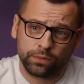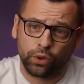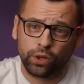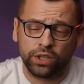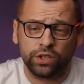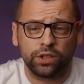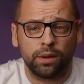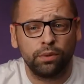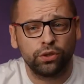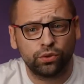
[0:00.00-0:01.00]
connection
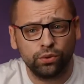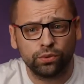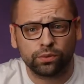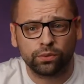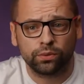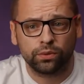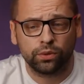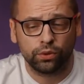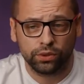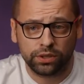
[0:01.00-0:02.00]
number 2
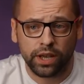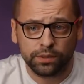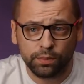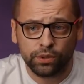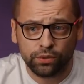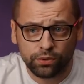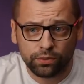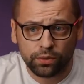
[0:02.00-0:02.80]
uses ISP 2,